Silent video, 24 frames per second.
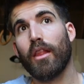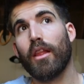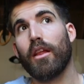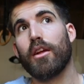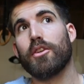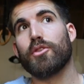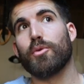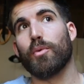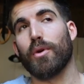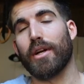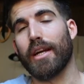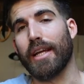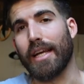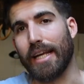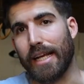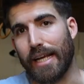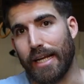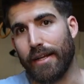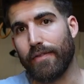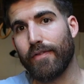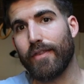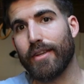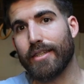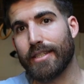So we're gonna
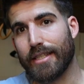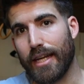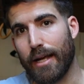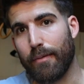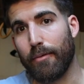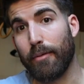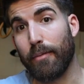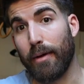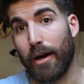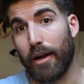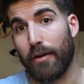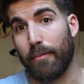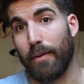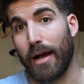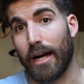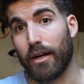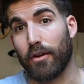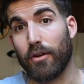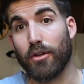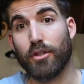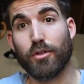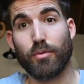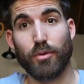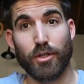eat the same amount of
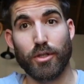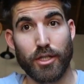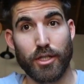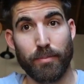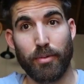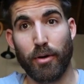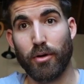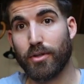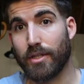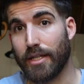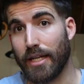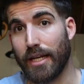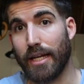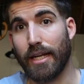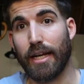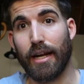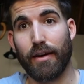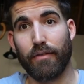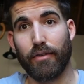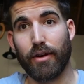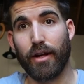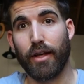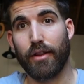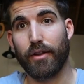macros we're supposed to eat
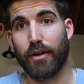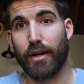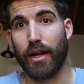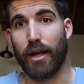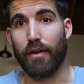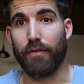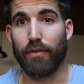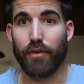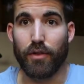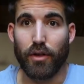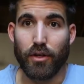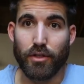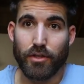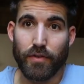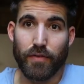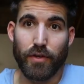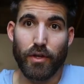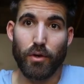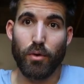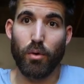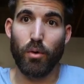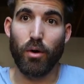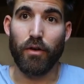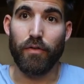every other day. For those of
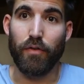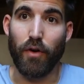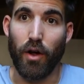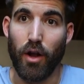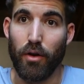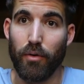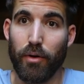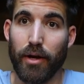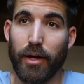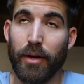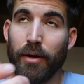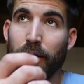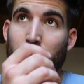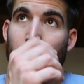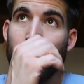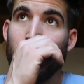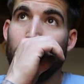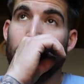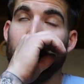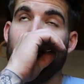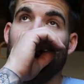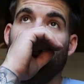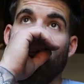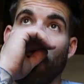you who are following
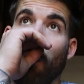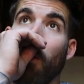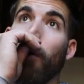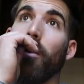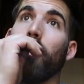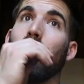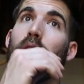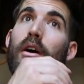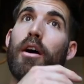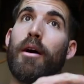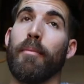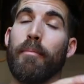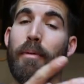or a